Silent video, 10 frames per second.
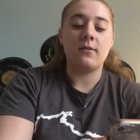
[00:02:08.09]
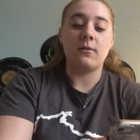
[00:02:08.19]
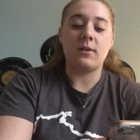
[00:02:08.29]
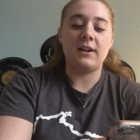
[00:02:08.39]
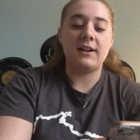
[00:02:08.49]

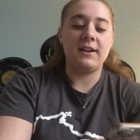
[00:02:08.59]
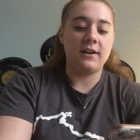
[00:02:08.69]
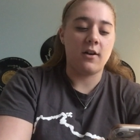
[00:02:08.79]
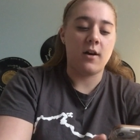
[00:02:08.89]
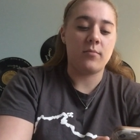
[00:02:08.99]
Lord,
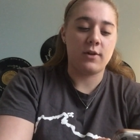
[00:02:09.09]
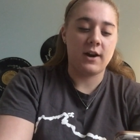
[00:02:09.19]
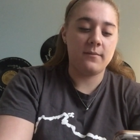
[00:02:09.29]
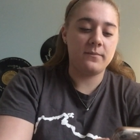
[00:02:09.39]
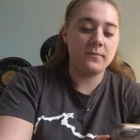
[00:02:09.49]
hear our
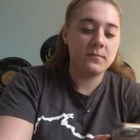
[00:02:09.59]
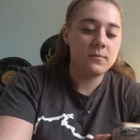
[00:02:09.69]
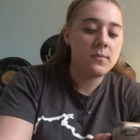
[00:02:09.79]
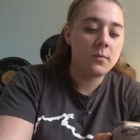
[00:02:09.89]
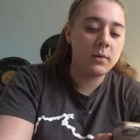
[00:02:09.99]
prayer.
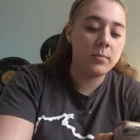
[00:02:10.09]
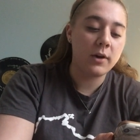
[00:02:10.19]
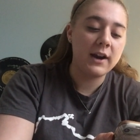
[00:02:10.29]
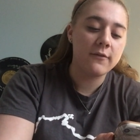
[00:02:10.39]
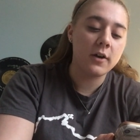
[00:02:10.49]
We
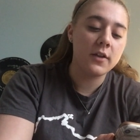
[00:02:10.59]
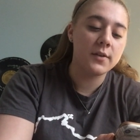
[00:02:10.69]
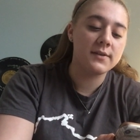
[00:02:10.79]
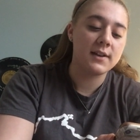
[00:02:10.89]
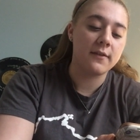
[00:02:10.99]
pray for all
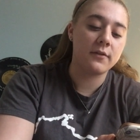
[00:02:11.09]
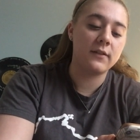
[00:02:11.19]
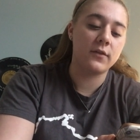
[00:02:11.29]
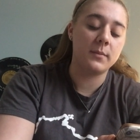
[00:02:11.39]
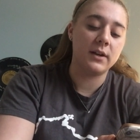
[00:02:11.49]
those
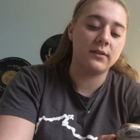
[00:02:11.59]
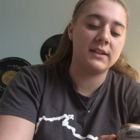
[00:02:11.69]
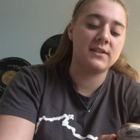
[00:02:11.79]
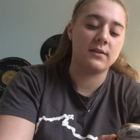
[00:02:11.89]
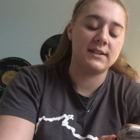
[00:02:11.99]
suffering from
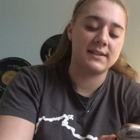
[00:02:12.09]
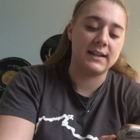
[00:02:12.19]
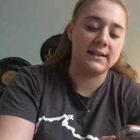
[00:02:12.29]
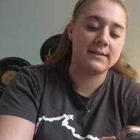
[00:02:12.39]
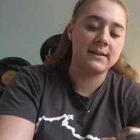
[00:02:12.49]
illness or
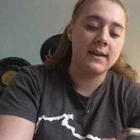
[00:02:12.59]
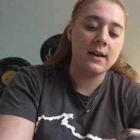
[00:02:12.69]
disease.